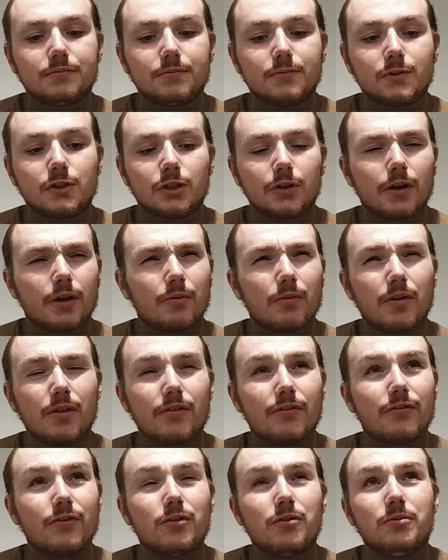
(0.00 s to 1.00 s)
So yeah, where
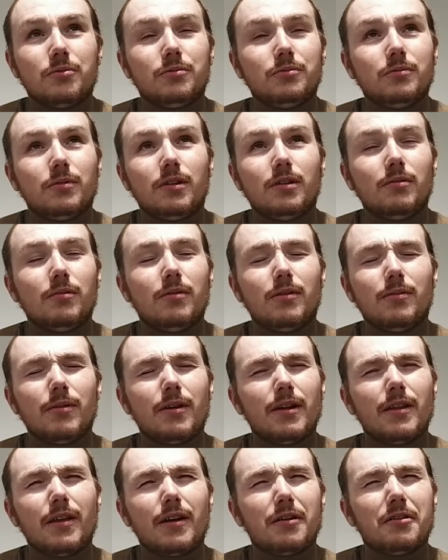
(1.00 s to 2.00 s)

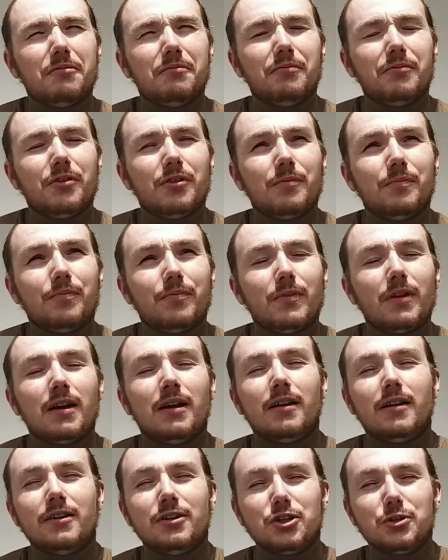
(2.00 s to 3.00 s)
did that come from?
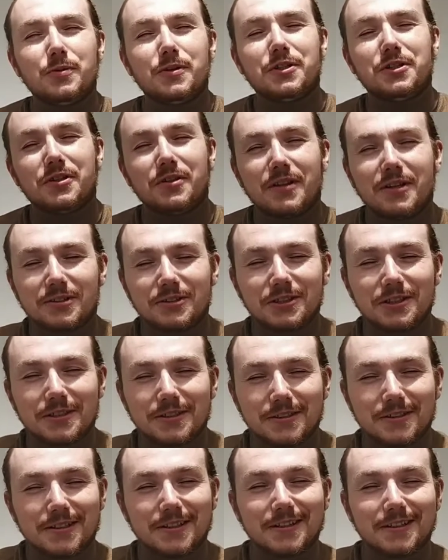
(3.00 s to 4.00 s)
Intuition, that was it,
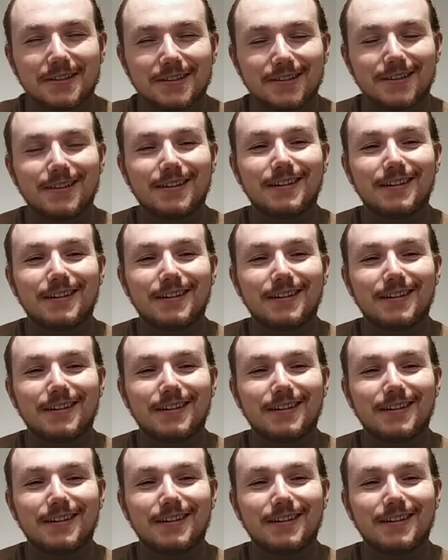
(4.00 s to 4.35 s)
okay.